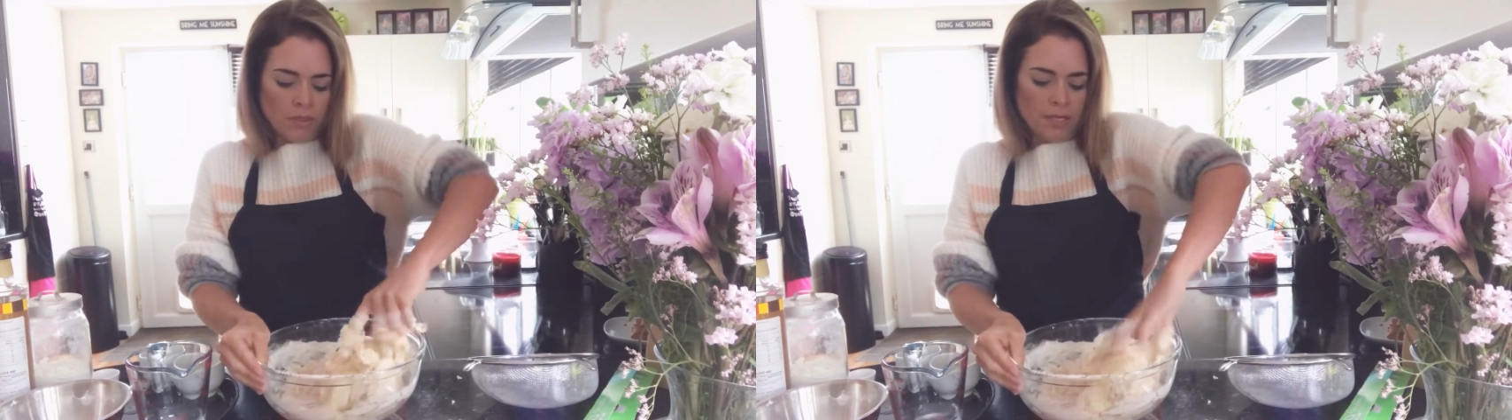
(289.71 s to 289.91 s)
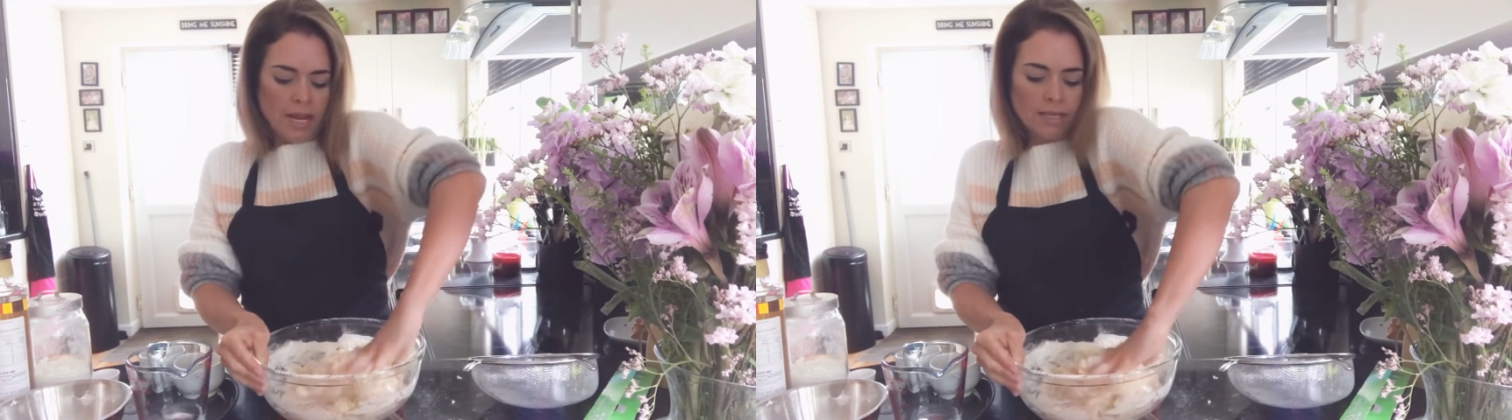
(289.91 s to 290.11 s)

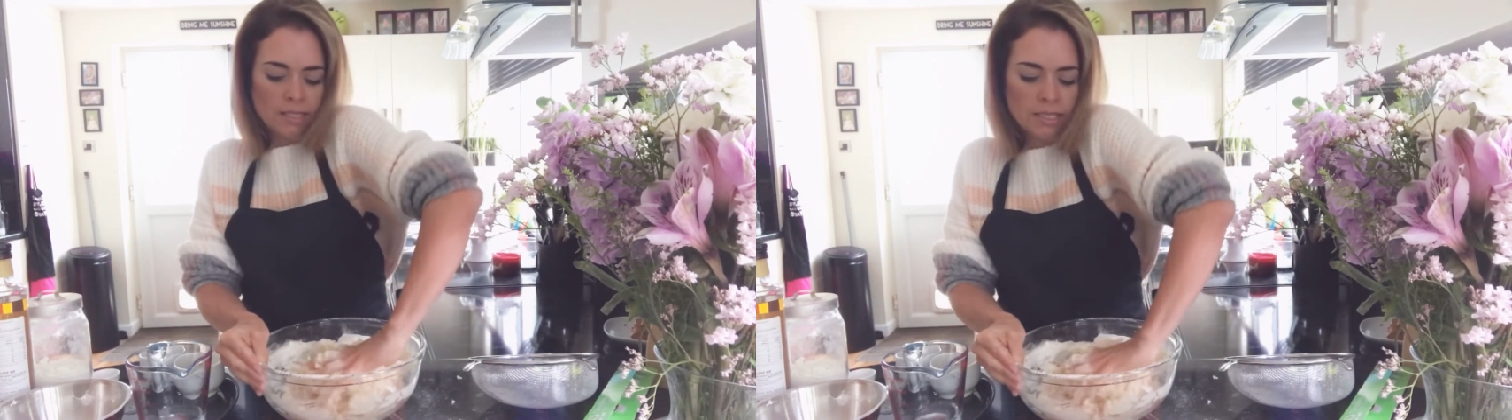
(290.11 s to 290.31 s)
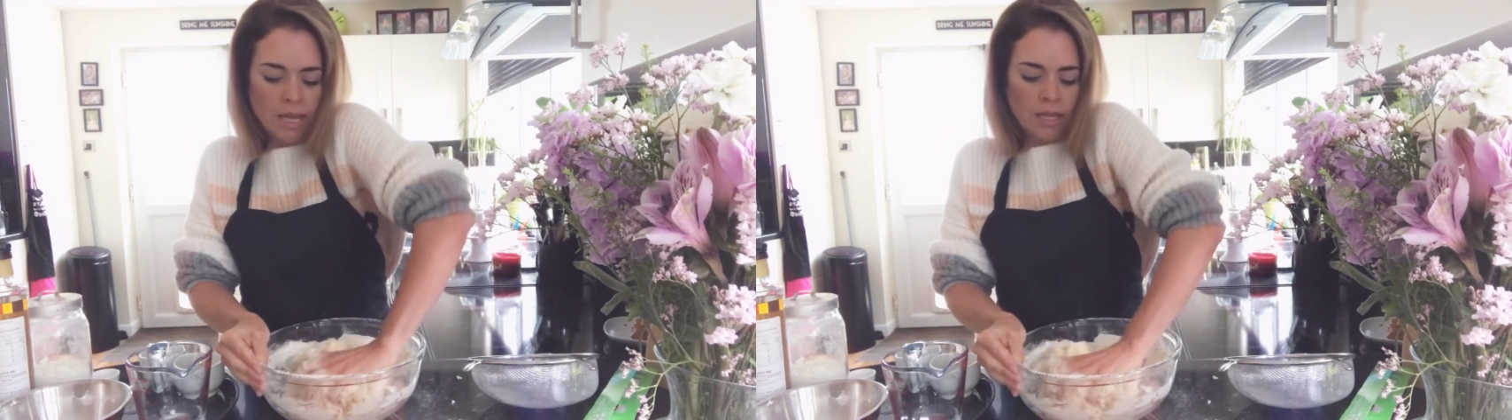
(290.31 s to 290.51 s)
the
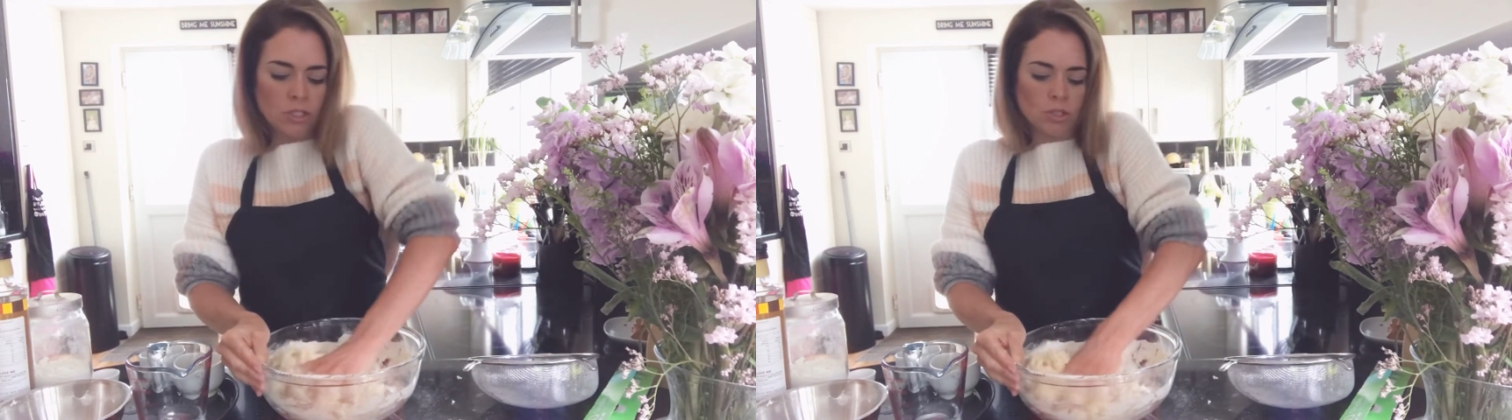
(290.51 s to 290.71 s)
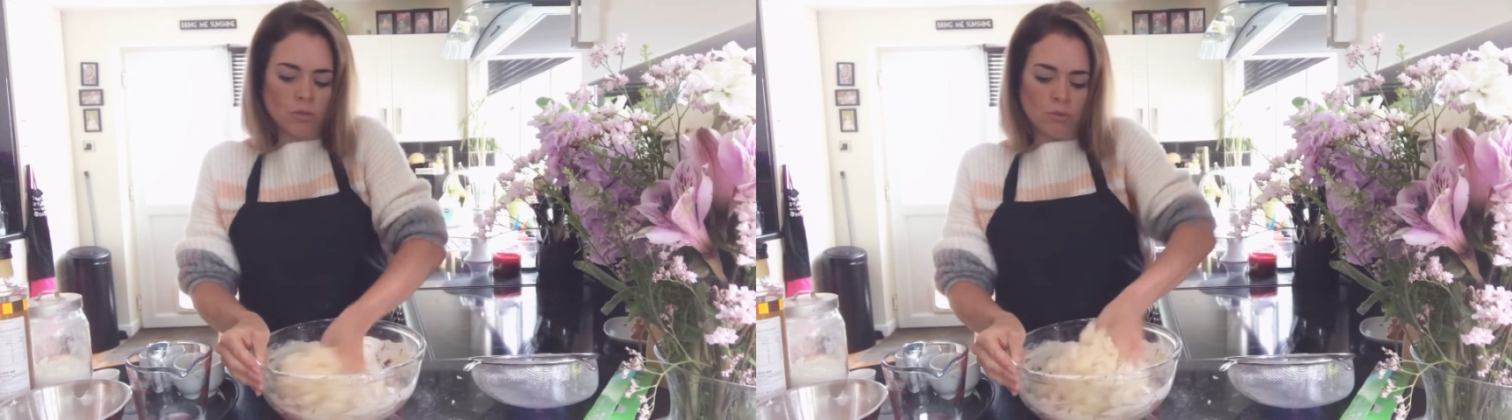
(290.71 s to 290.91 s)
next
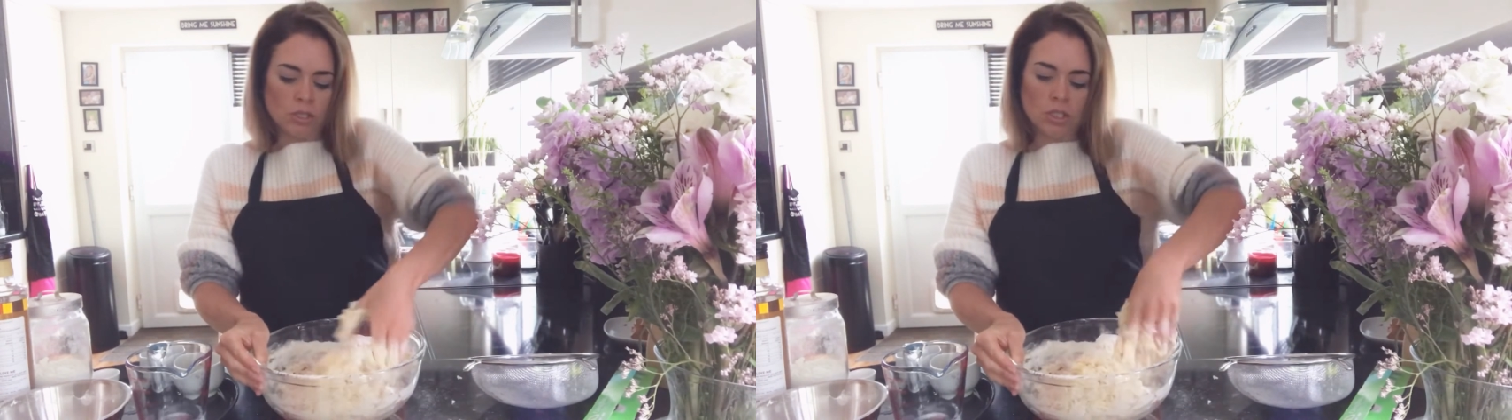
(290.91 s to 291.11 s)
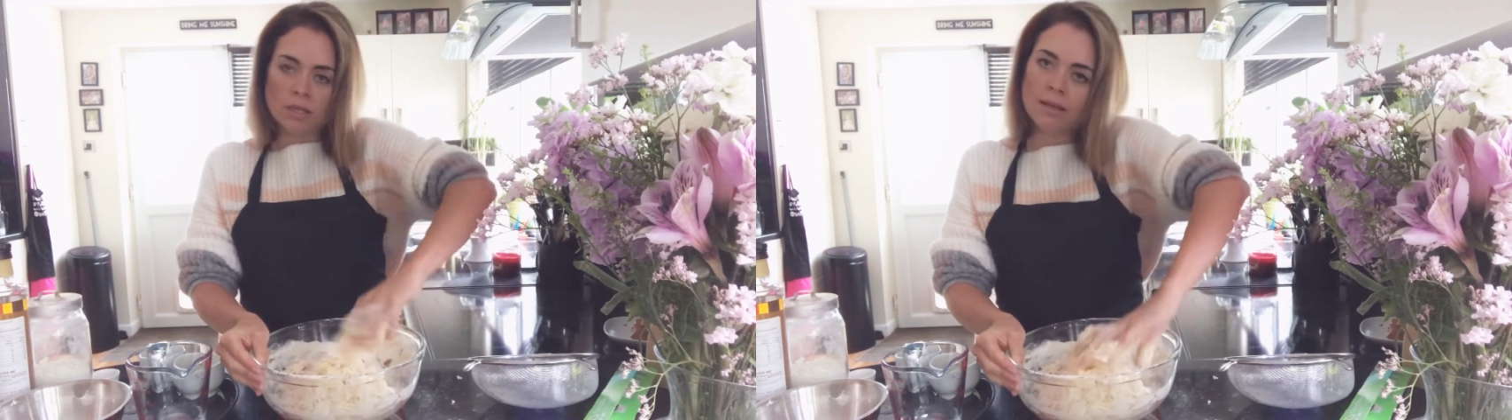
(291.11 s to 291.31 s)
stage,
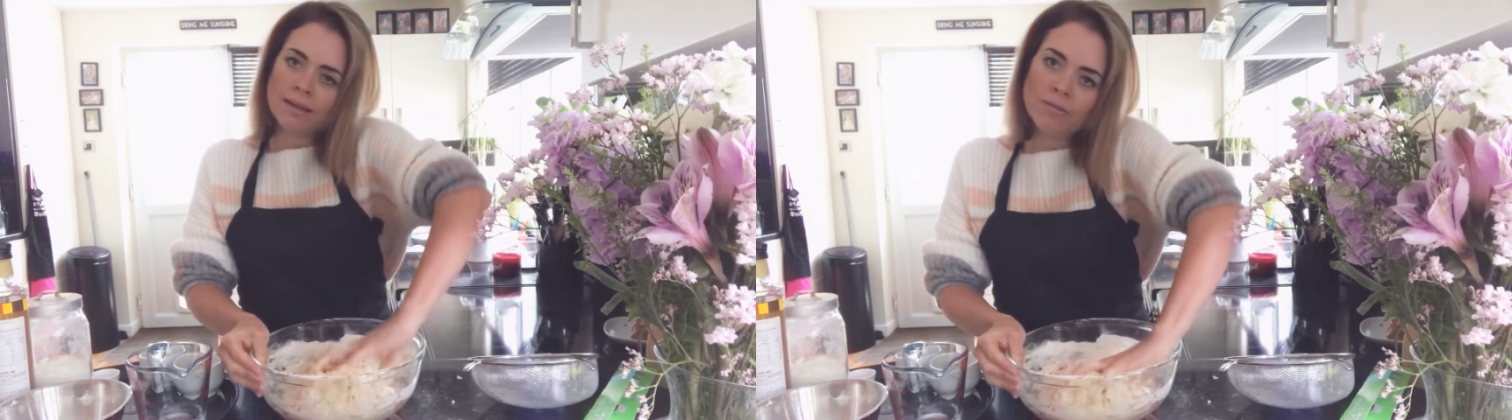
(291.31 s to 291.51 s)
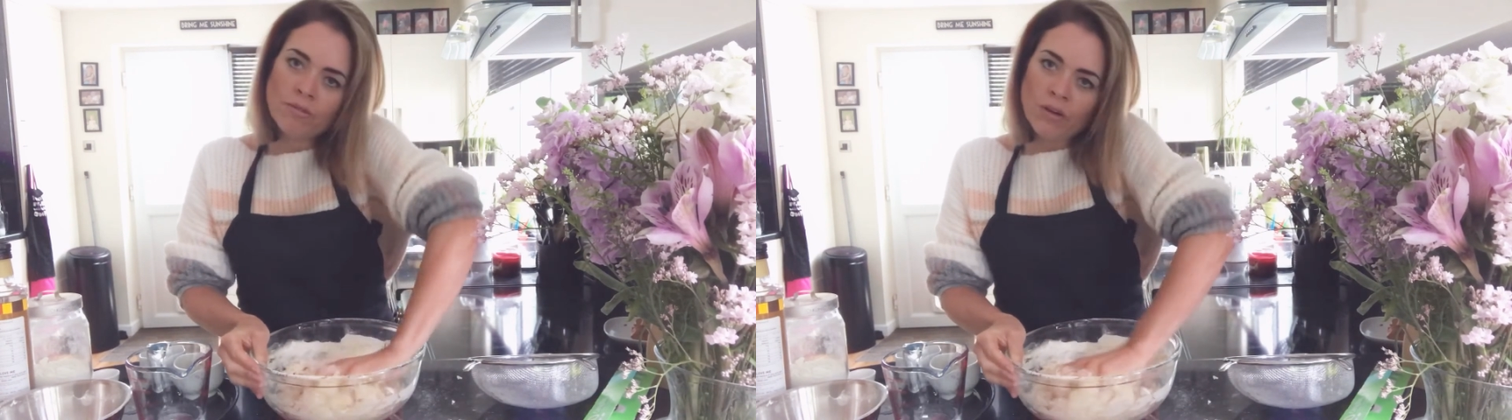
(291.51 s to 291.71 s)
which
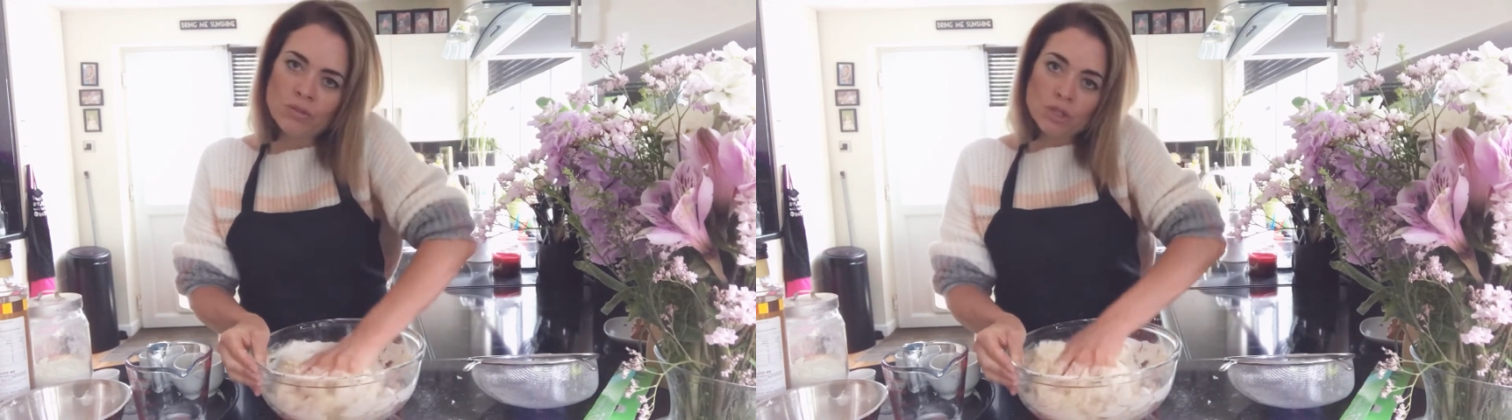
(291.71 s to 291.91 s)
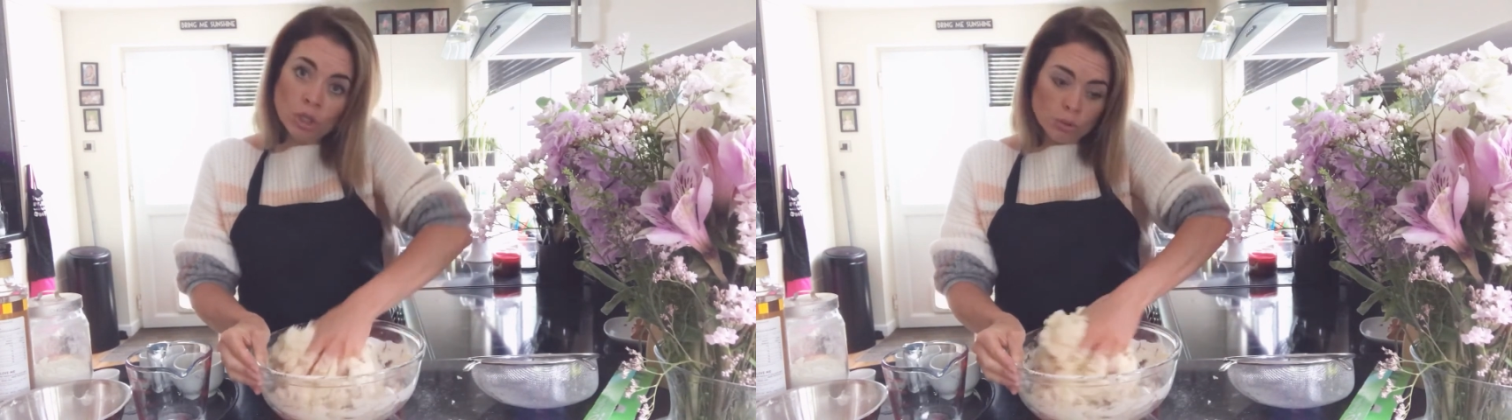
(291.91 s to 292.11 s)

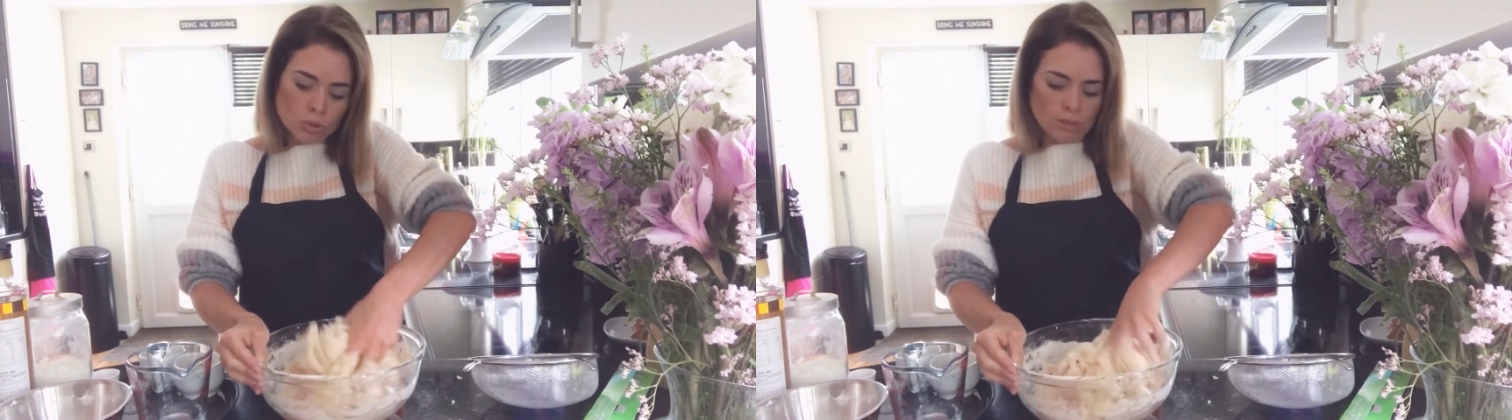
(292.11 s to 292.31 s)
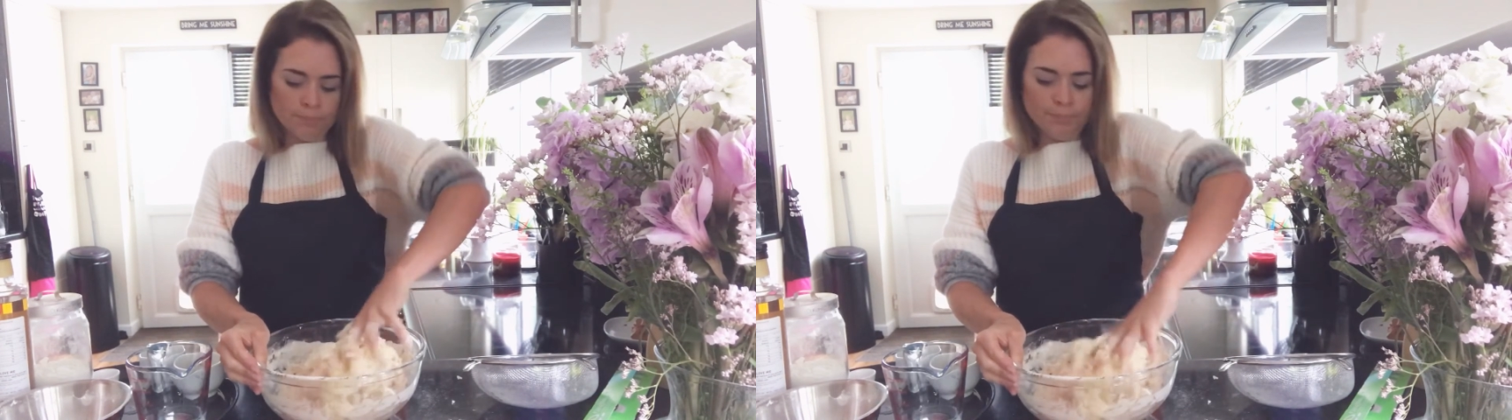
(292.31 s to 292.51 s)
involves the gluten.